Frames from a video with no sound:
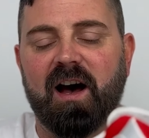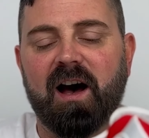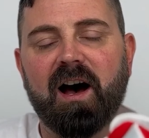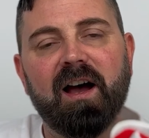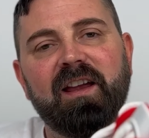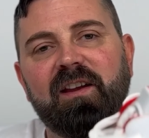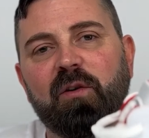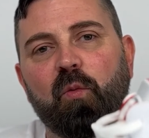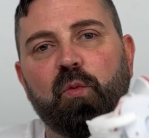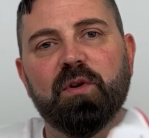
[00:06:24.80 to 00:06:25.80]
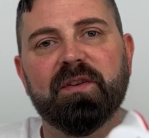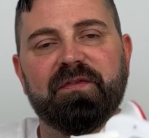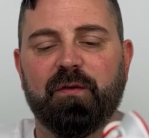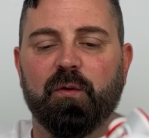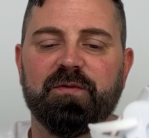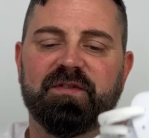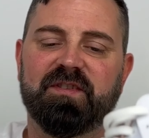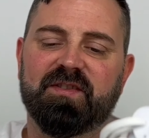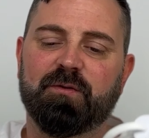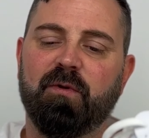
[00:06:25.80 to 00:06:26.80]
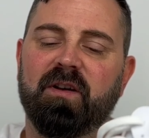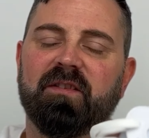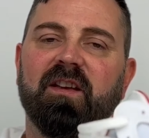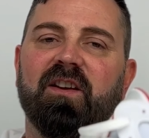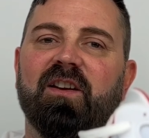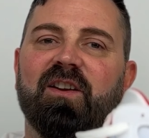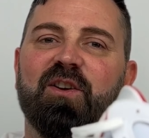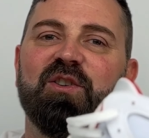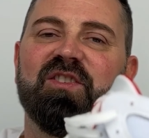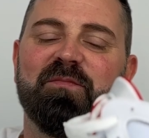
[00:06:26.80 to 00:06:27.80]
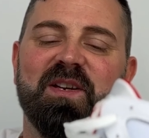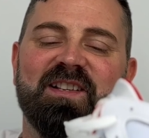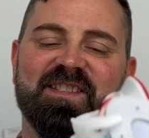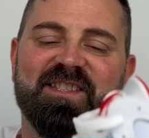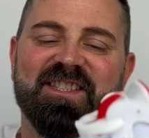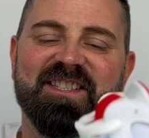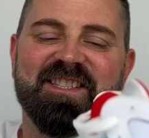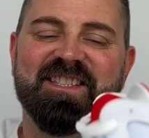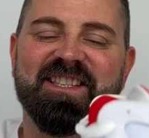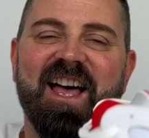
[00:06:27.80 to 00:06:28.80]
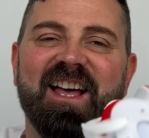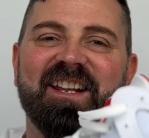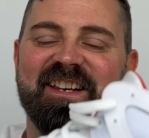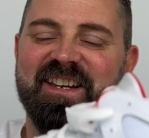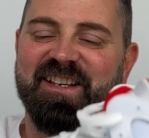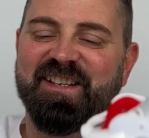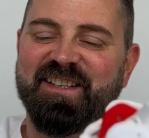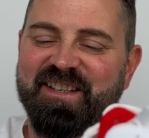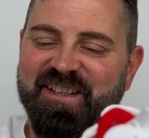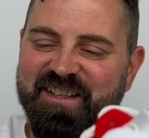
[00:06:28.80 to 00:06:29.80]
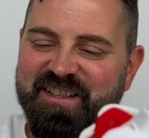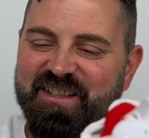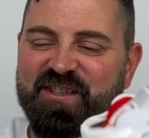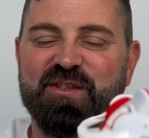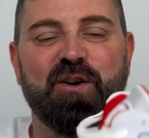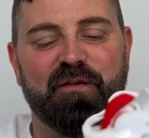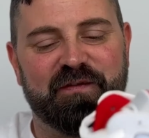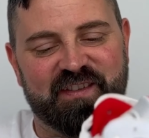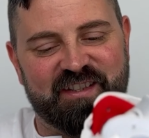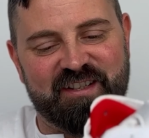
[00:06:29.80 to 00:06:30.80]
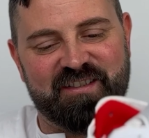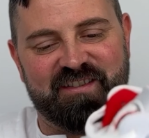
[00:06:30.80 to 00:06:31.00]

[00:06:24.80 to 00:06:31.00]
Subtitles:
I would have thought this one could have been slightly softer,